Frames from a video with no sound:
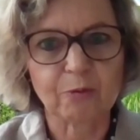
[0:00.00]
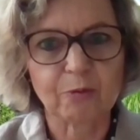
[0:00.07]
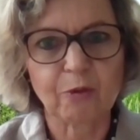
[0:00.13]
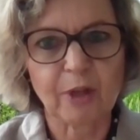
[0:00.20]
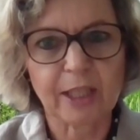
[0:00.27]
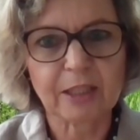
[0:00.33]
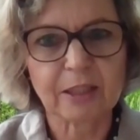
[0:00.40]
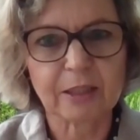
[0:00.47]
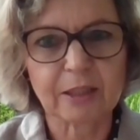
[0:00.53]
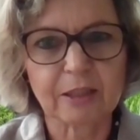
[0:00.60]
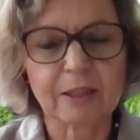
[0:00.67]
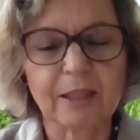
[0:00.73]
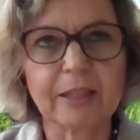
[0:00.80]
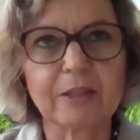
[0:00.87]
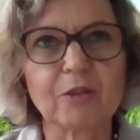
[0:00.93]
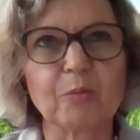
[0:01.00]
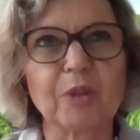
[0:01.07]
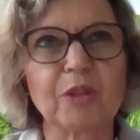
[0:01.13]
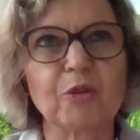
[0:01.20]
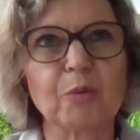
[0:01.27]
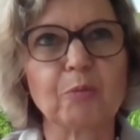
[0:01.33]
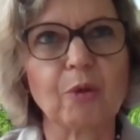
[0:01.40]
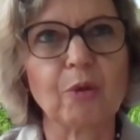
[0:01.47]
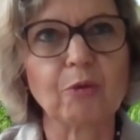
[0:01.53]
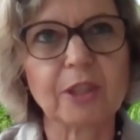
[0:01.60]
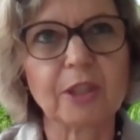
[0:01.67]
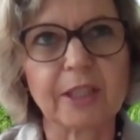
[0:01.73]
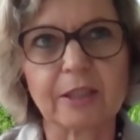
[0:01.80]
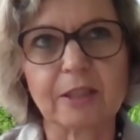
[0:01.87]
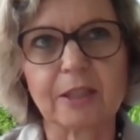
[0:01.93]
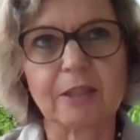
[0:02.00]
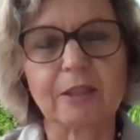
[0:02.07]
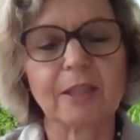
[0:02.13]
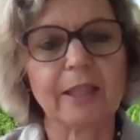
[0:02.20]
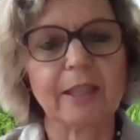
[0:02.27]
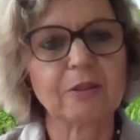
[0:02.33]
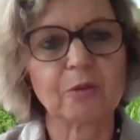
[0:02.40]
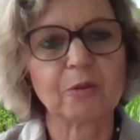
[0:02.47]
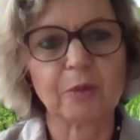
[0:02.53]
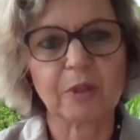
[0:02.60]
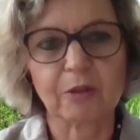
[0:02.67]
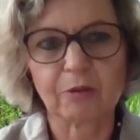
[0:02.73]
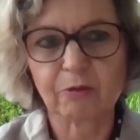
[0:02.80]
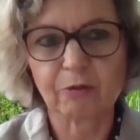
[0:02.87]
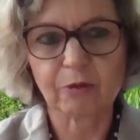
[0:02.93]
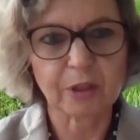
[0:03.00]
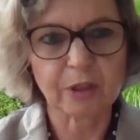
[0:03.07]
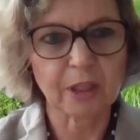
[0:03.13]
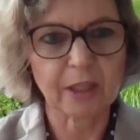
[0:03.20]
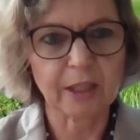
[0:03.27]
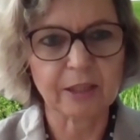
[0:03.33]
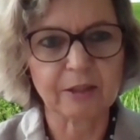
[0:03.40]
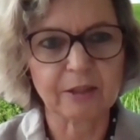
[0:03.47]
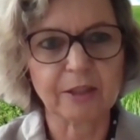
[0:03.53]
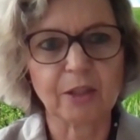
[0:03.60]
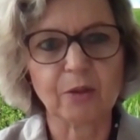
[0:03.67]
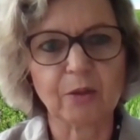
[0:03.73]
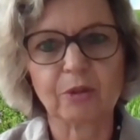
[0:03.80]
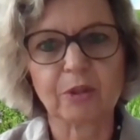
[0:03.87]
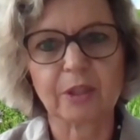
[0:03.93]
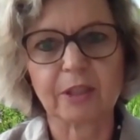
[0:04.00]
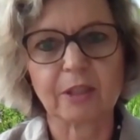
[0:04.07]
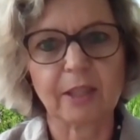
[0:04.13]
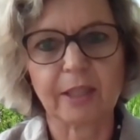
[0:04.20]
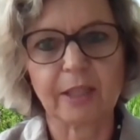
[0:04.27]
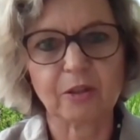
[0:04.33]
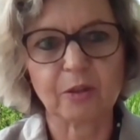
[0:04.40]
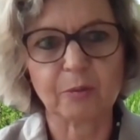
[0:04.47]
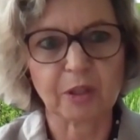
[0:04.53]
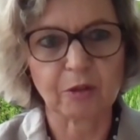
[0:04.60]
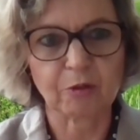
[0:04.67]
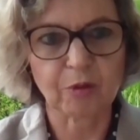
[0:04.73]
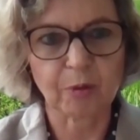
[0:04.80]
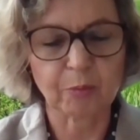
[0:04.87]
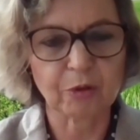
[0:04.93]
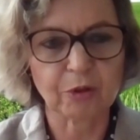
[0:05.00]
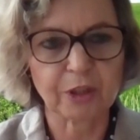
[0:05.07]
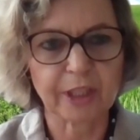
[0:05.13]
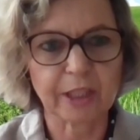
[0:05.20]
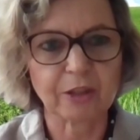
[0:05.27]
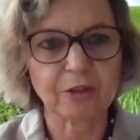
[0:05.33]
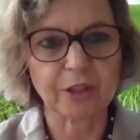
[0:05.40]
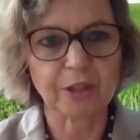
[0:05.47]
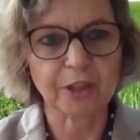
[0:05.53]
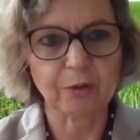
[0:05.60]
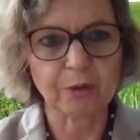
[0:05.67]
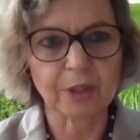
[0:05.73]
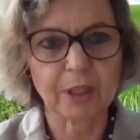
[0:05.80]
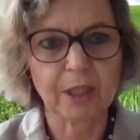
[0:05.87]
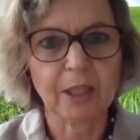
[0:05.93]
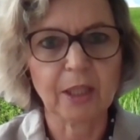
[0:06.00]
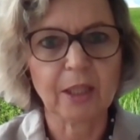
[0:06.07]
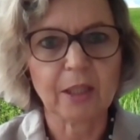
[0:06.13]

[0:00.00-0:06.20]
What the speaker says: So for us, it's less about the process. It's less about fertilizer use. It's less about crop protection use.